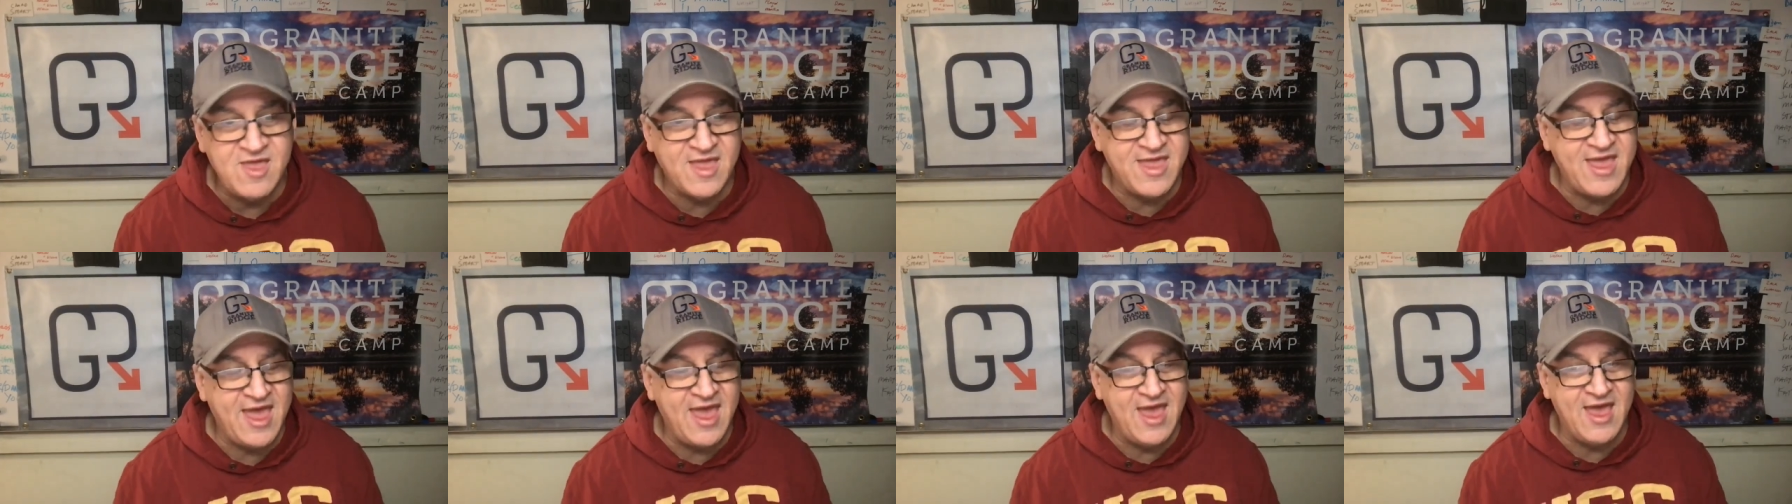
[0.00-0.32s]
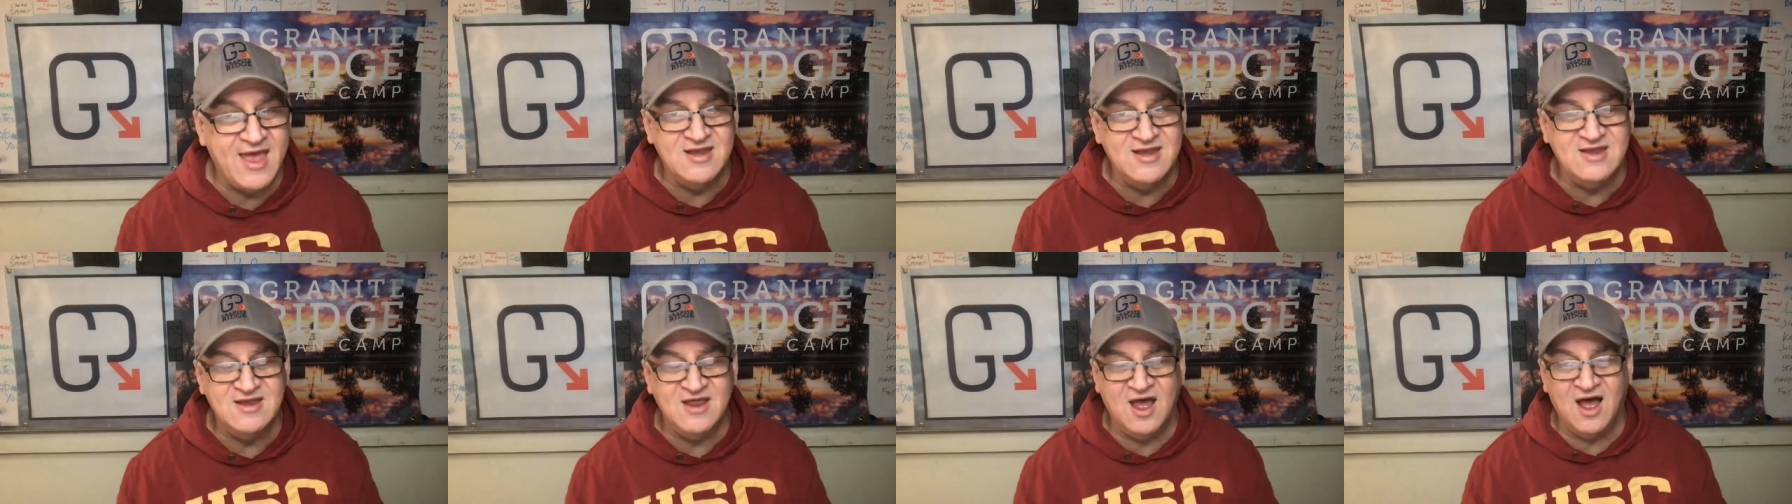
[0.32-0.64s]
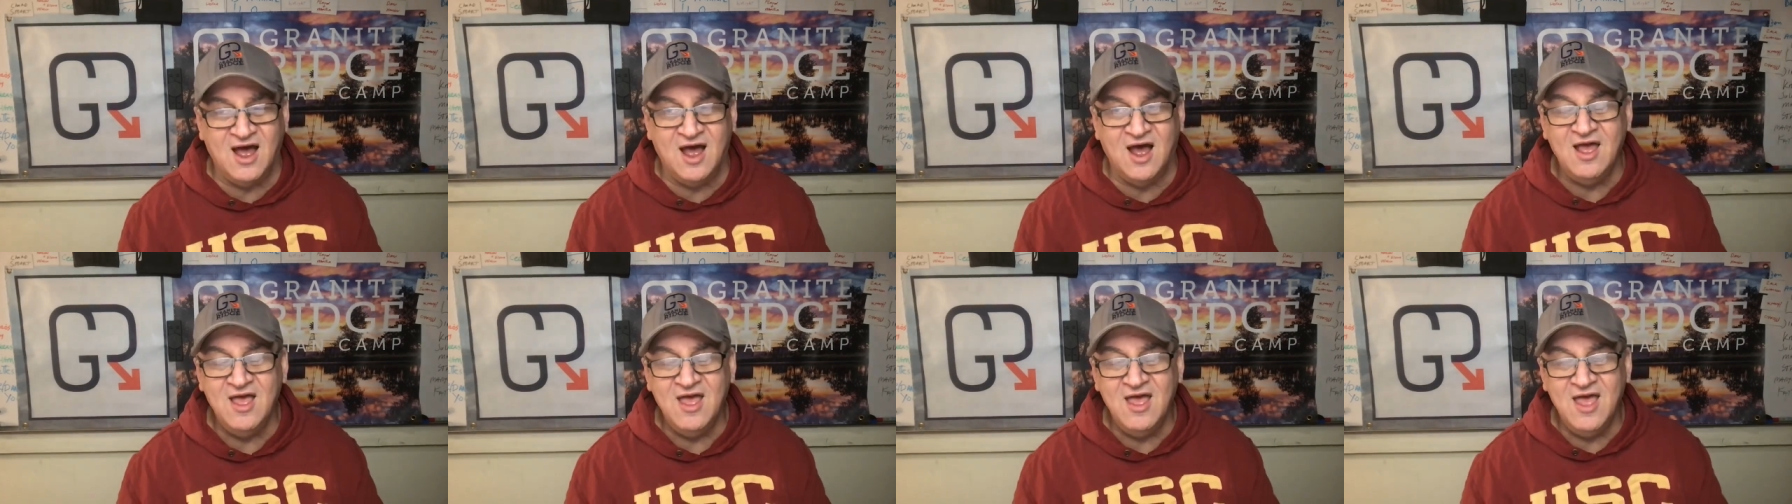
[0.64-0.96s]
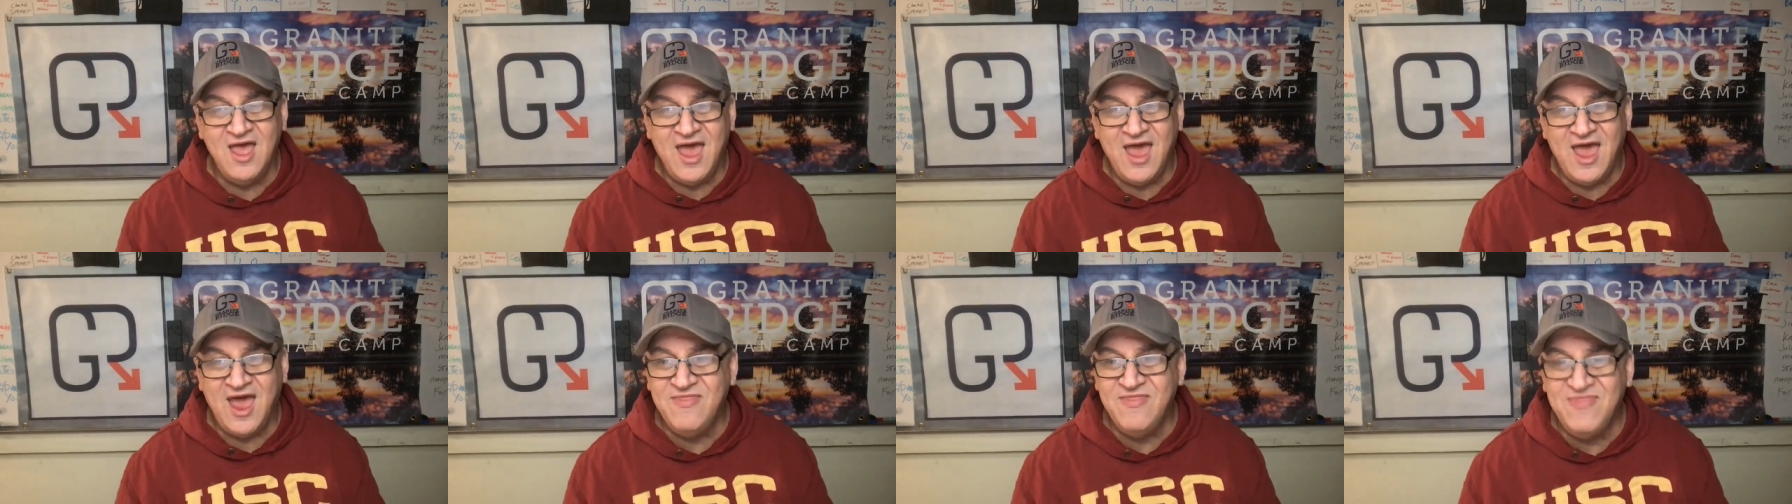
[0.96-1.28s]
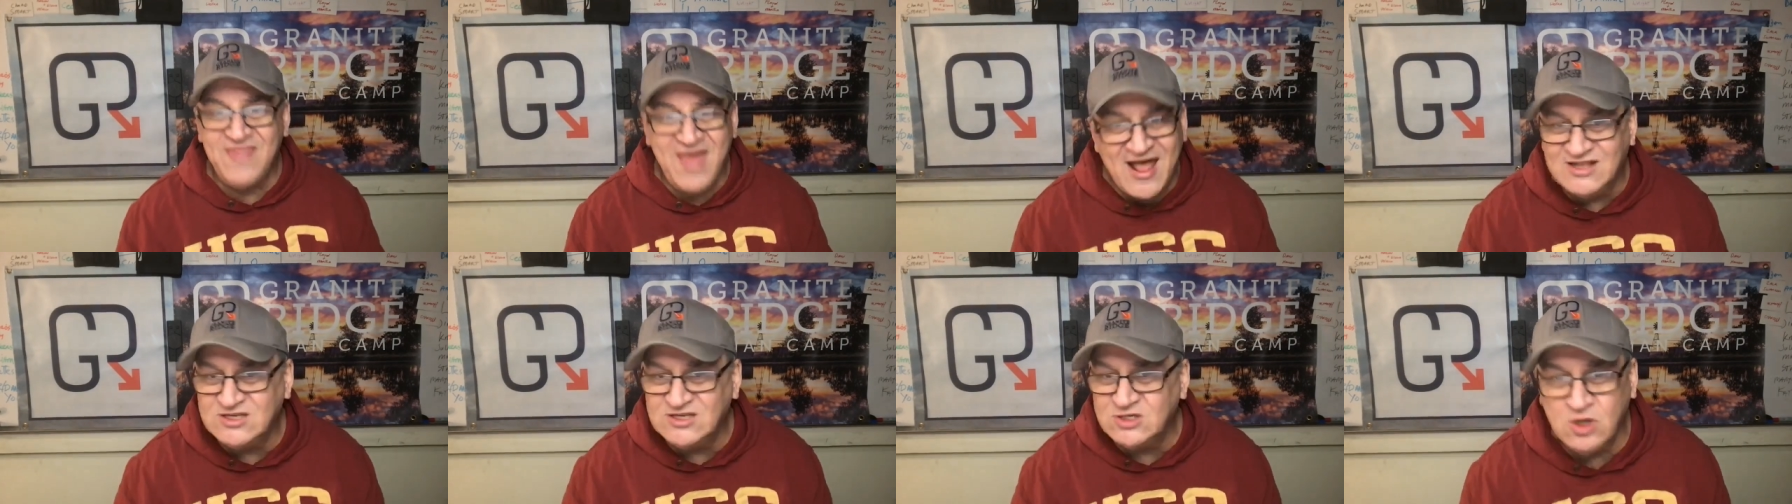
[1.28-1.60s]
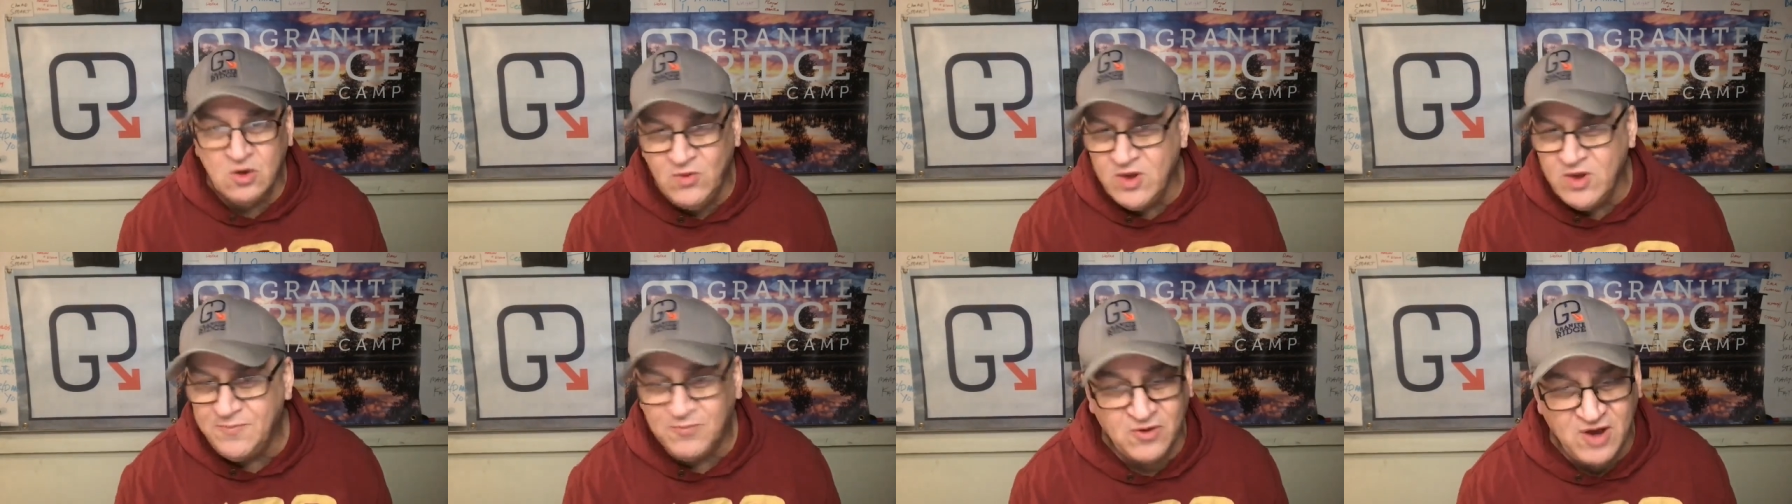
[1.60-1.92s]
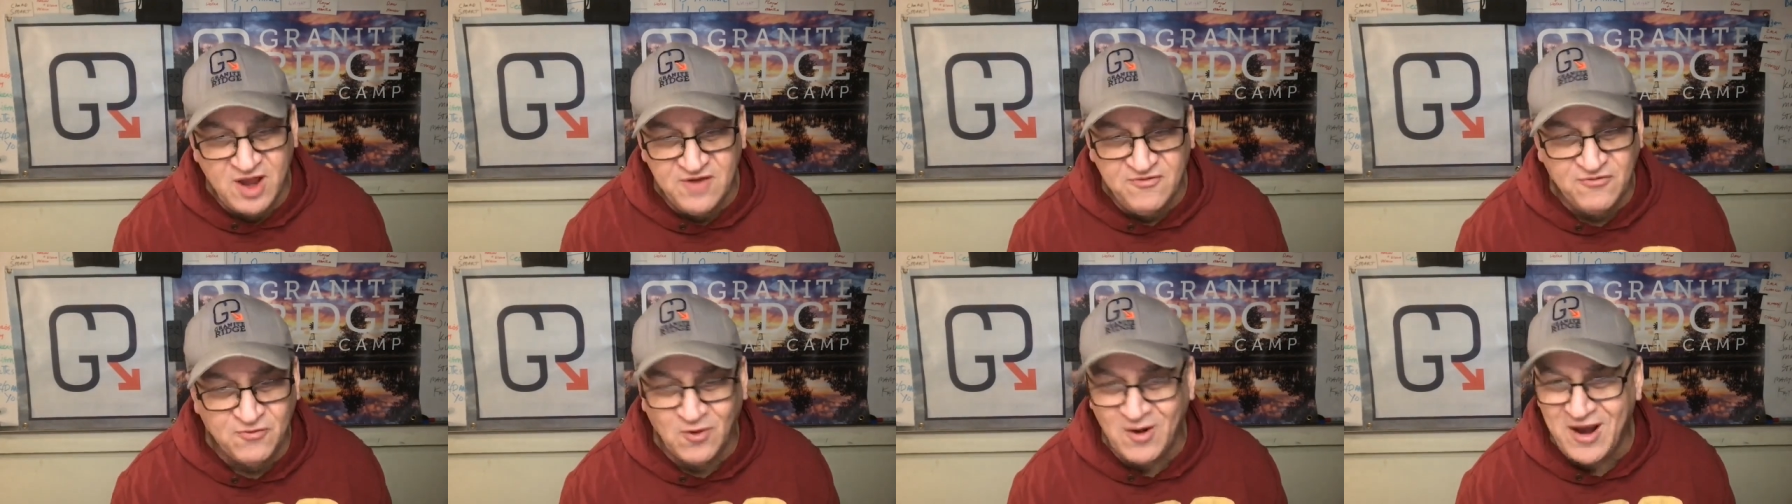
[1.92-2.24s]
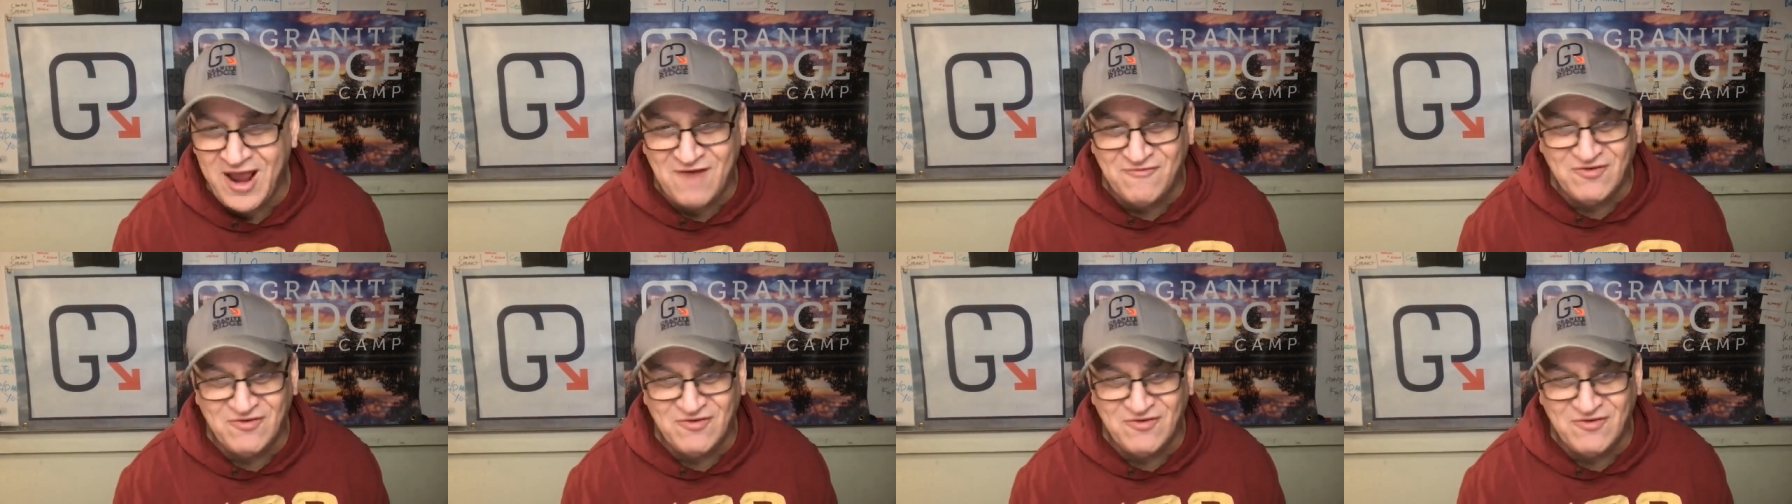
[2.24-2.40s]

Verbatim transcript: And, uh, and that's who we pray for